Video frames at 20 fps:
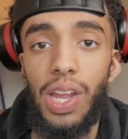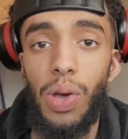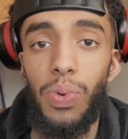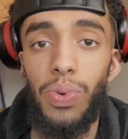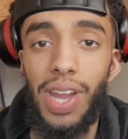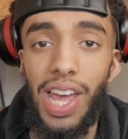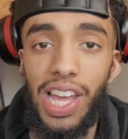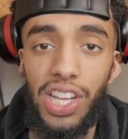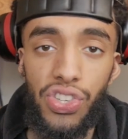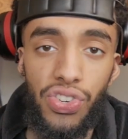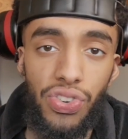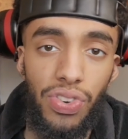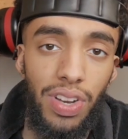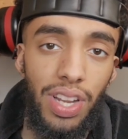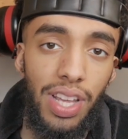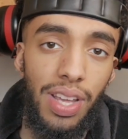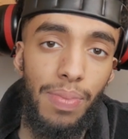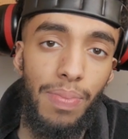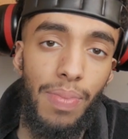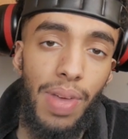Now,
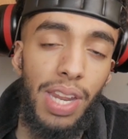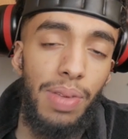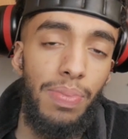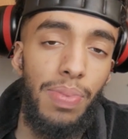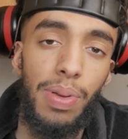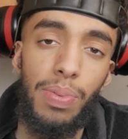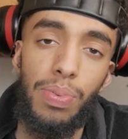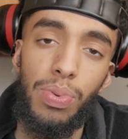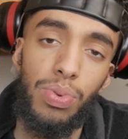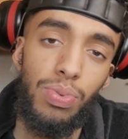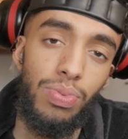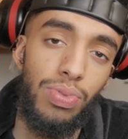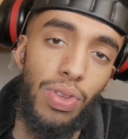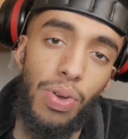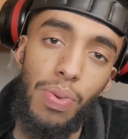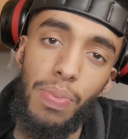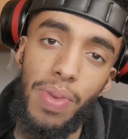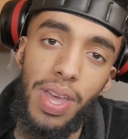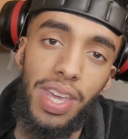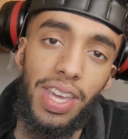naturally, many people
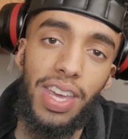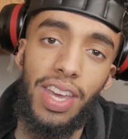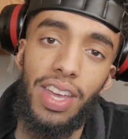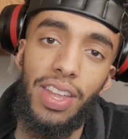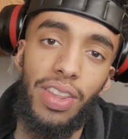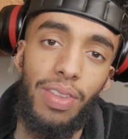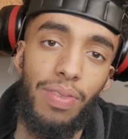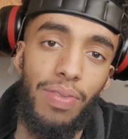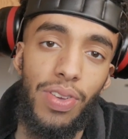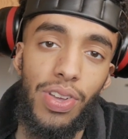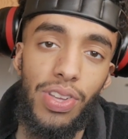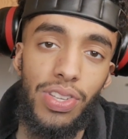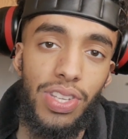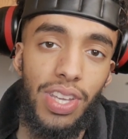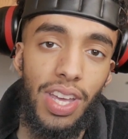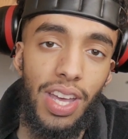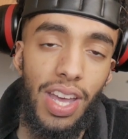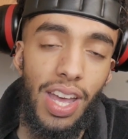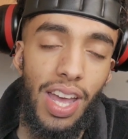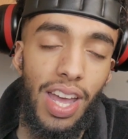don't make it in the first
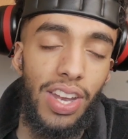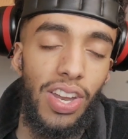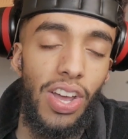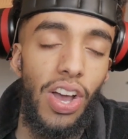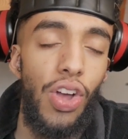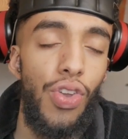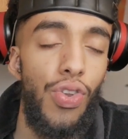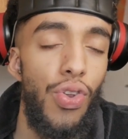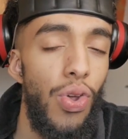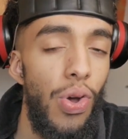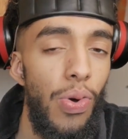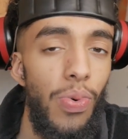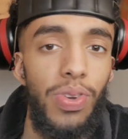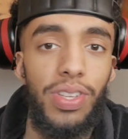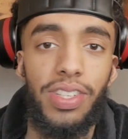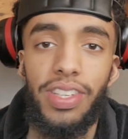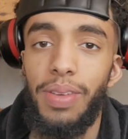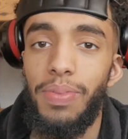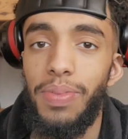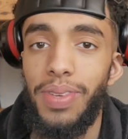year. And I know
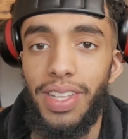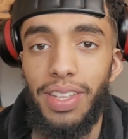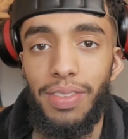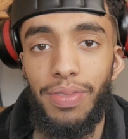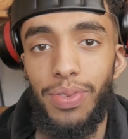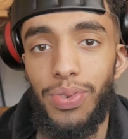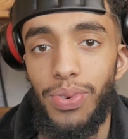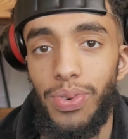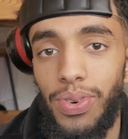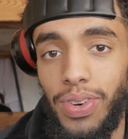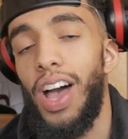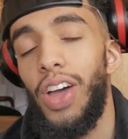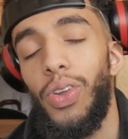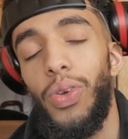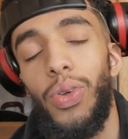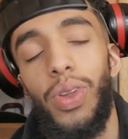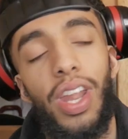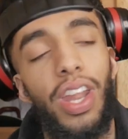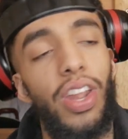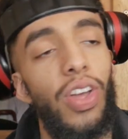it's going to be difficult. I
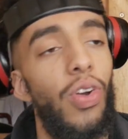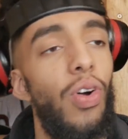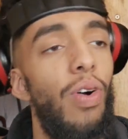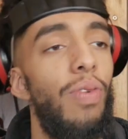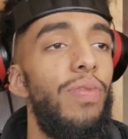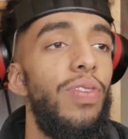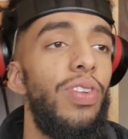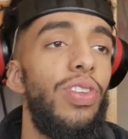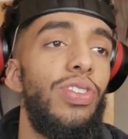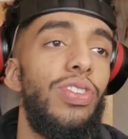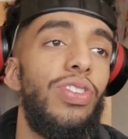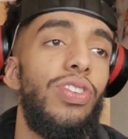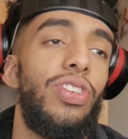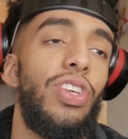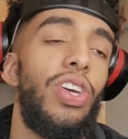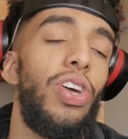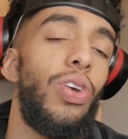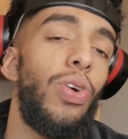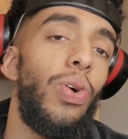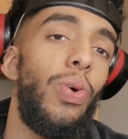know that the confidence is
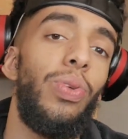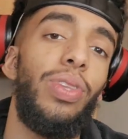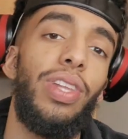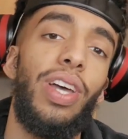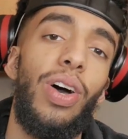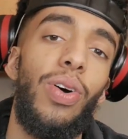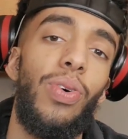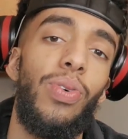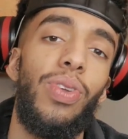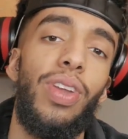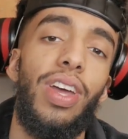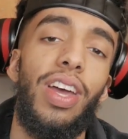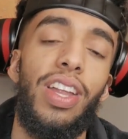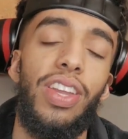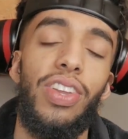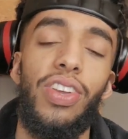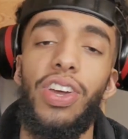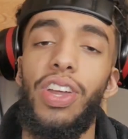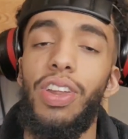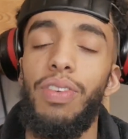going to go down and
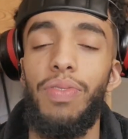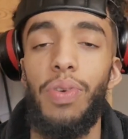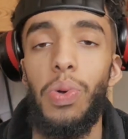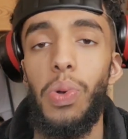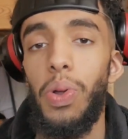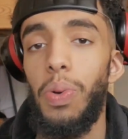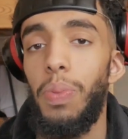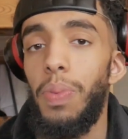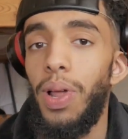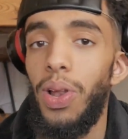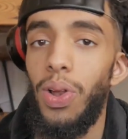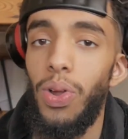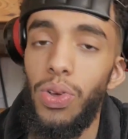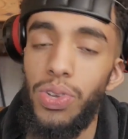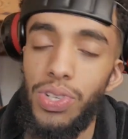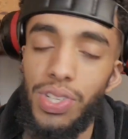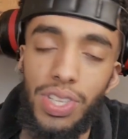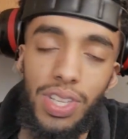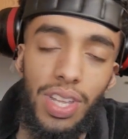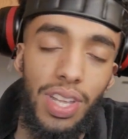you're going to feel a little bit
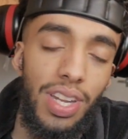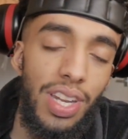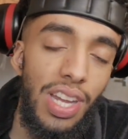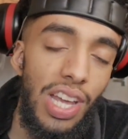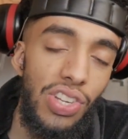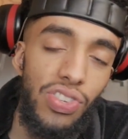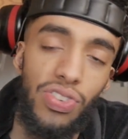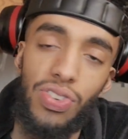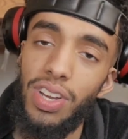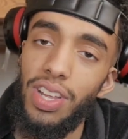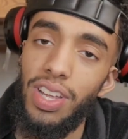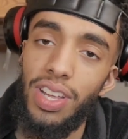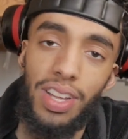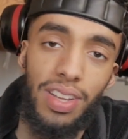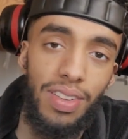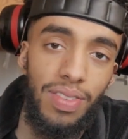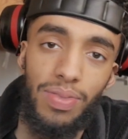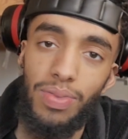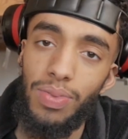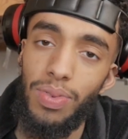lost.
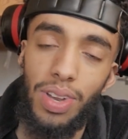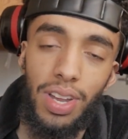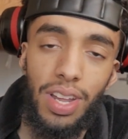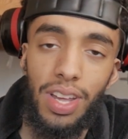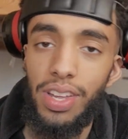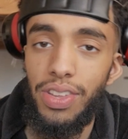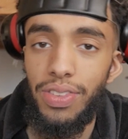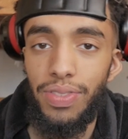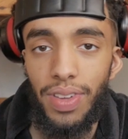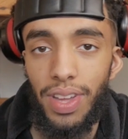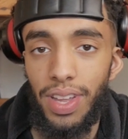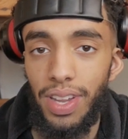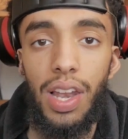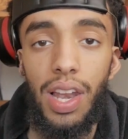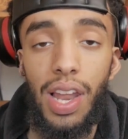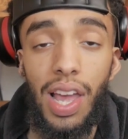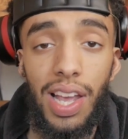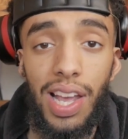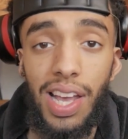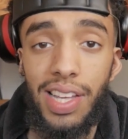Naturally, wallah, it's fine.
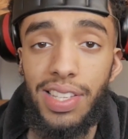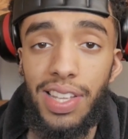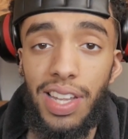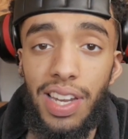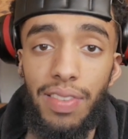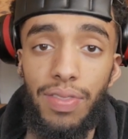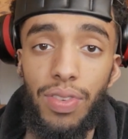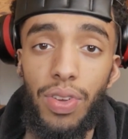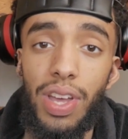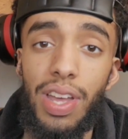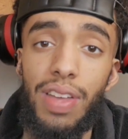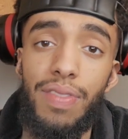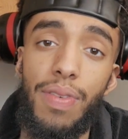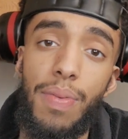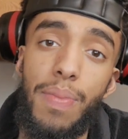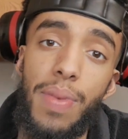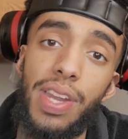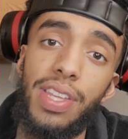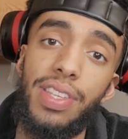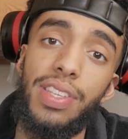Like I said, if you're here for
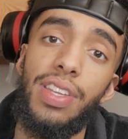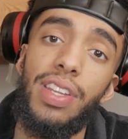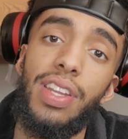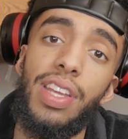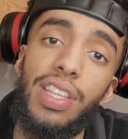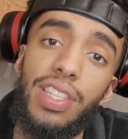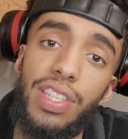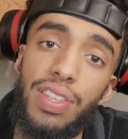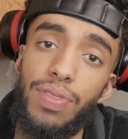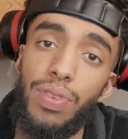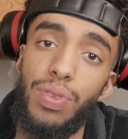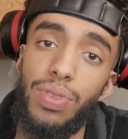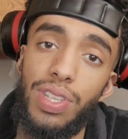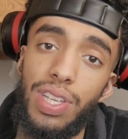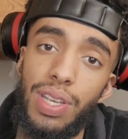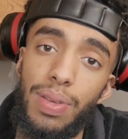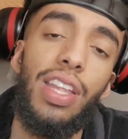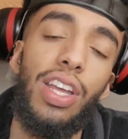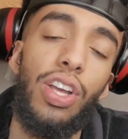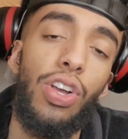medicine interview
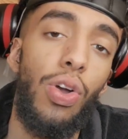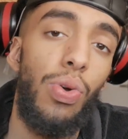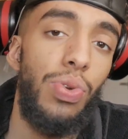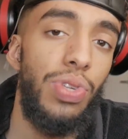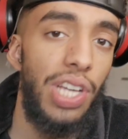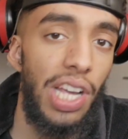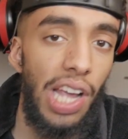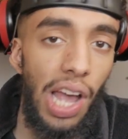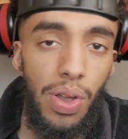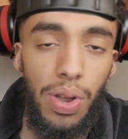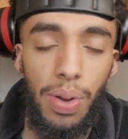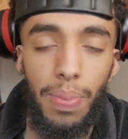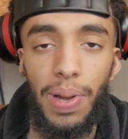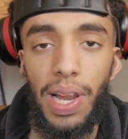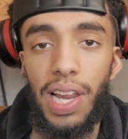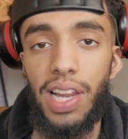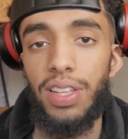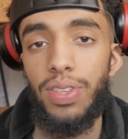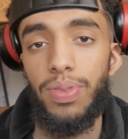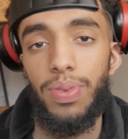tip, then go check out the
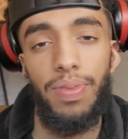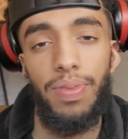playlist